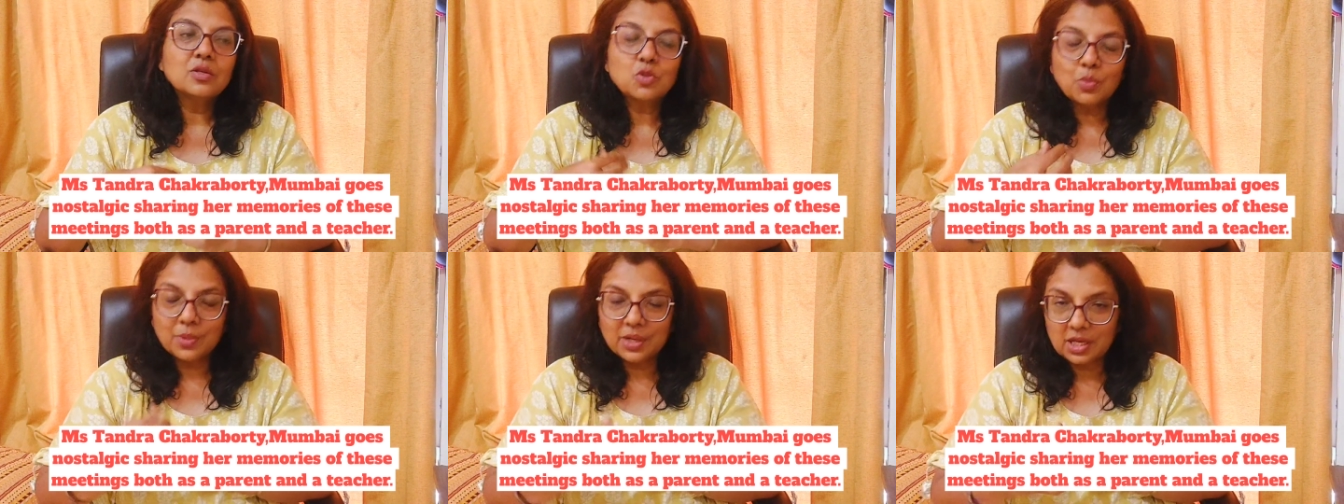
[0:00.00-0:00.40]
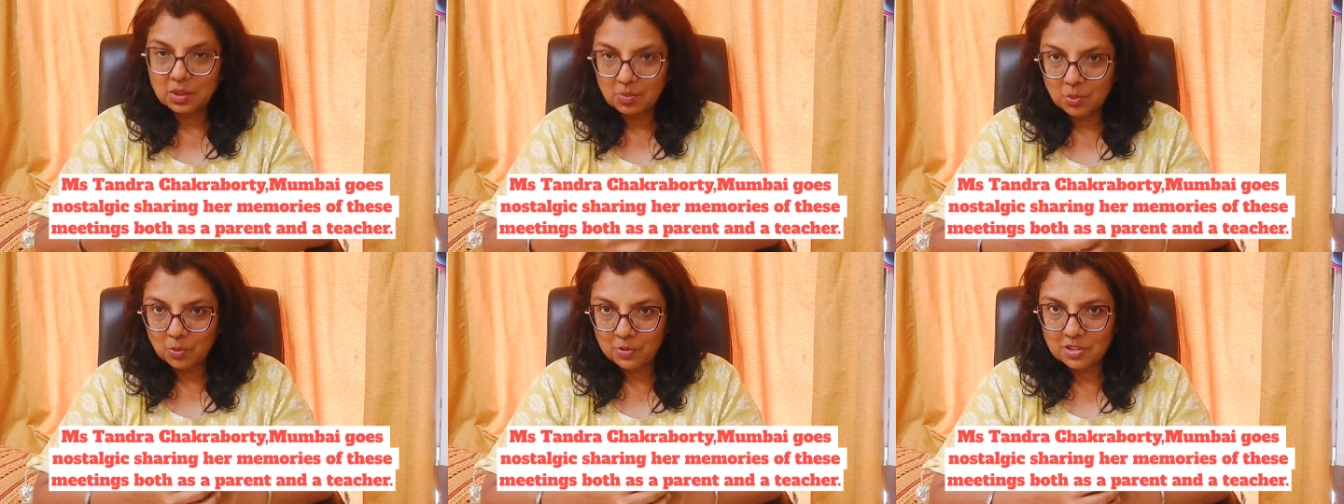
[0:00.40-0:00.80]
to make
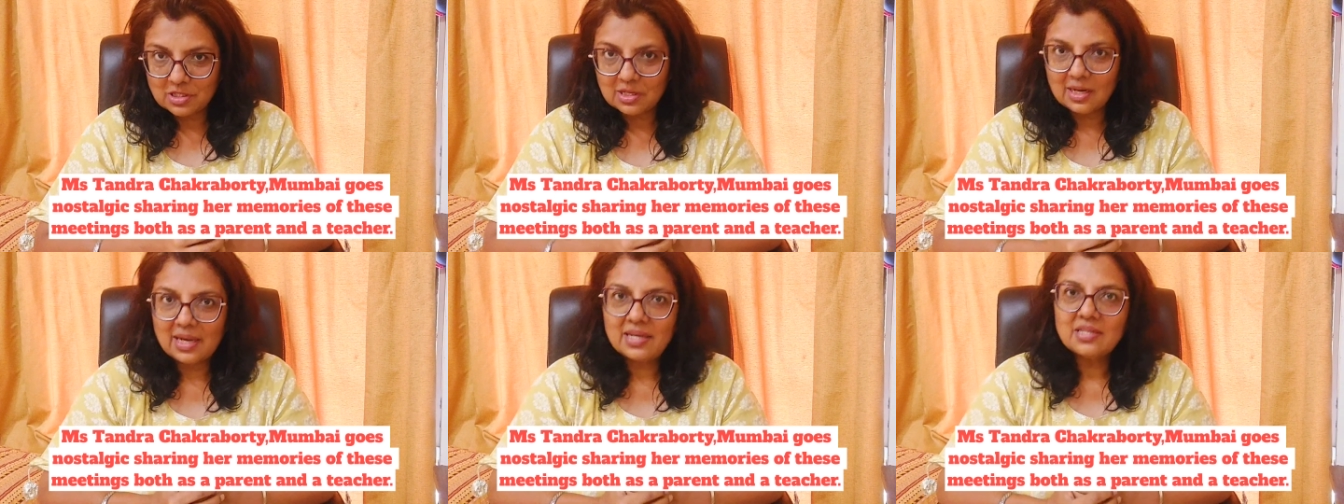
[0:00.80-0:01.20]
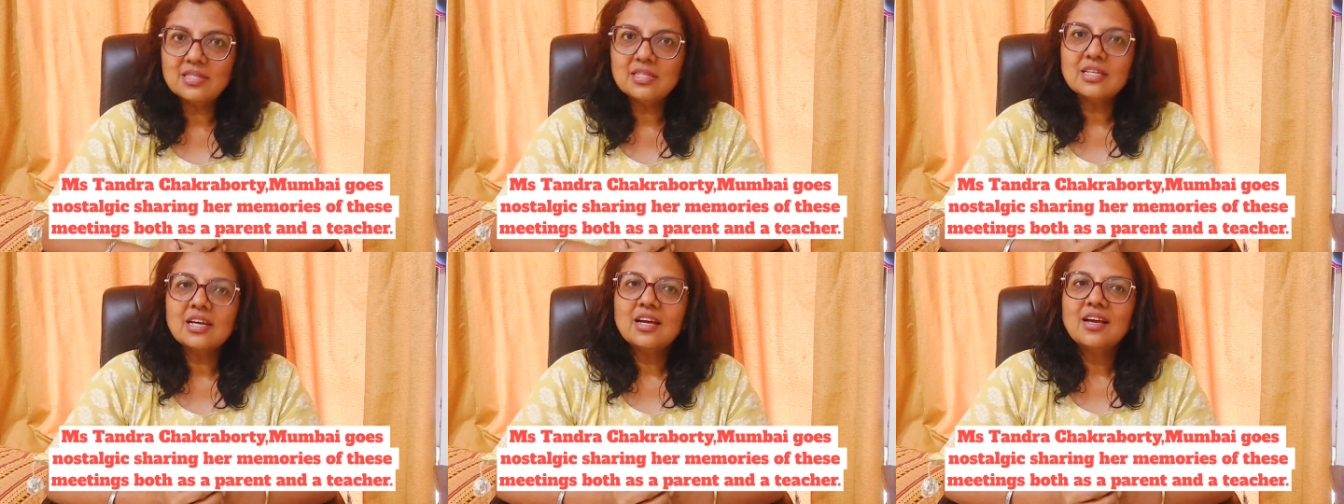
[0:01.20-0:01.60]
it more
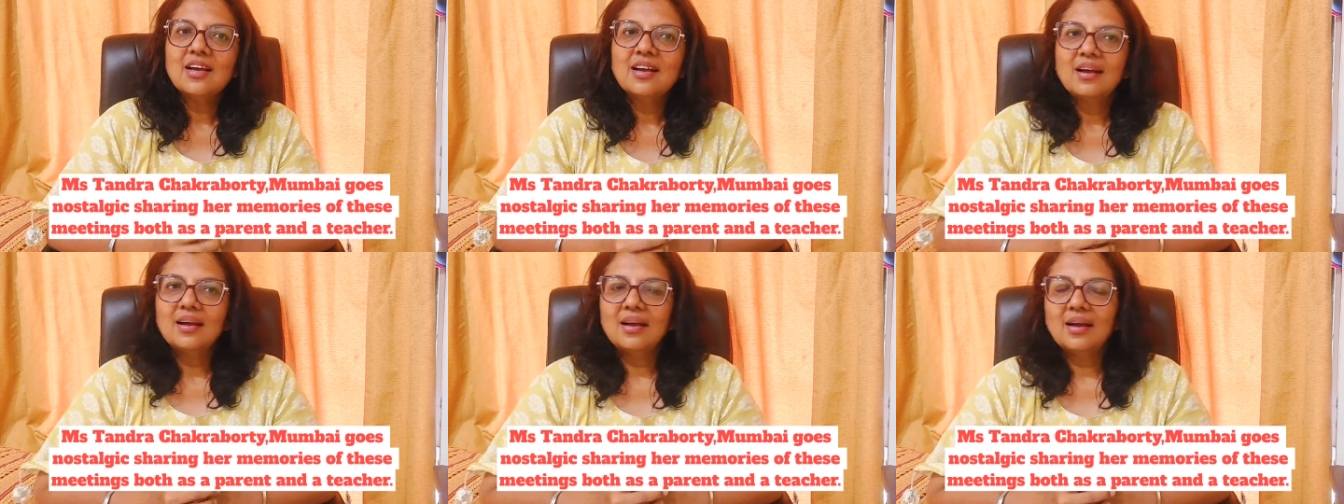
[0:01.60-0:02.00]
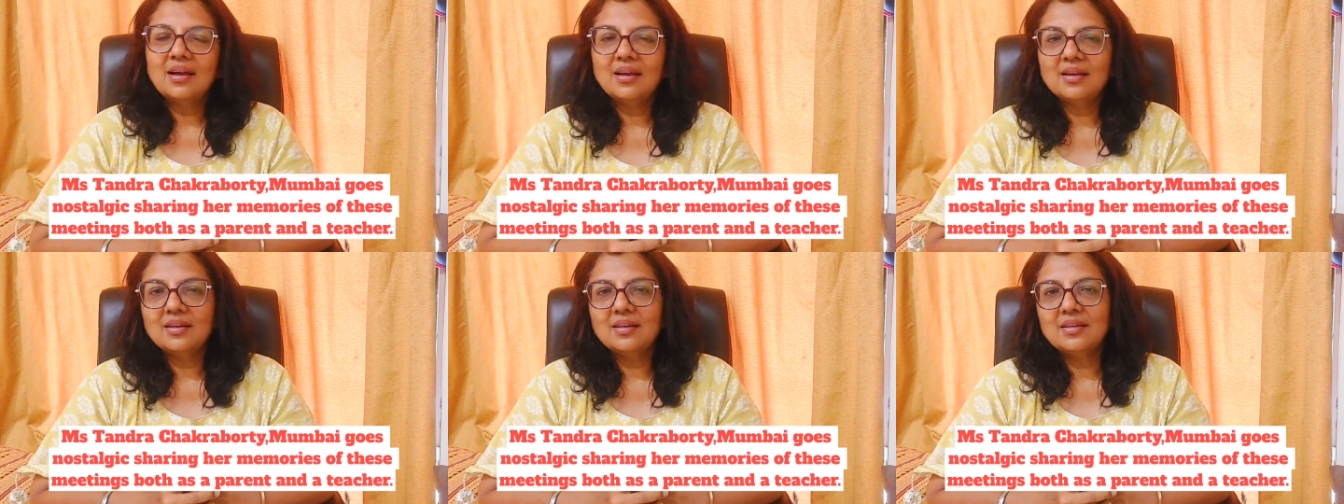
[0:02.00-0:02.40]
personalized.
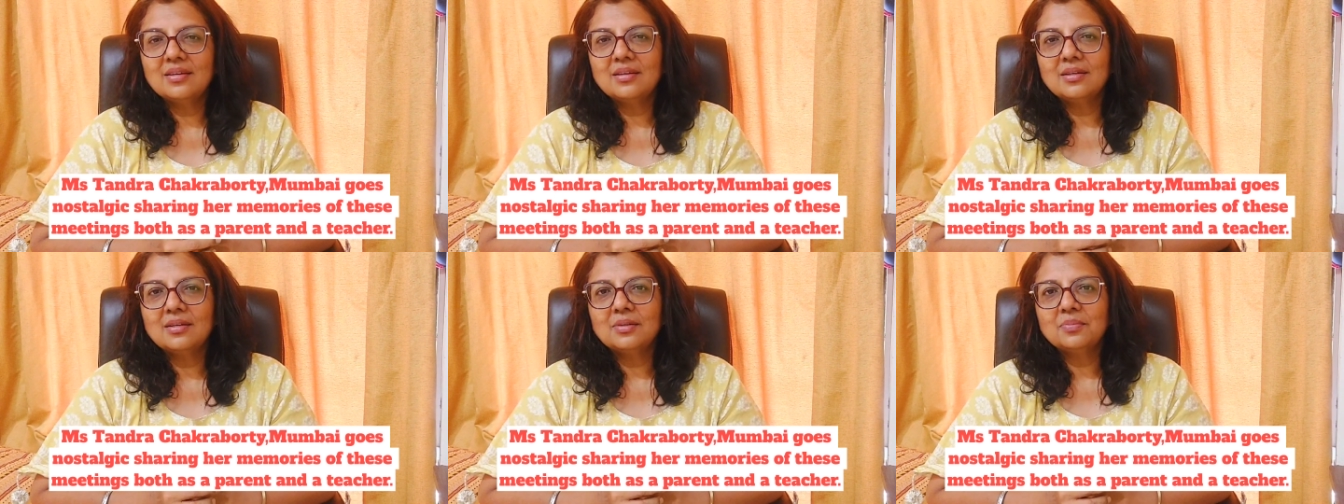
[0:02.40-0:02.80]
And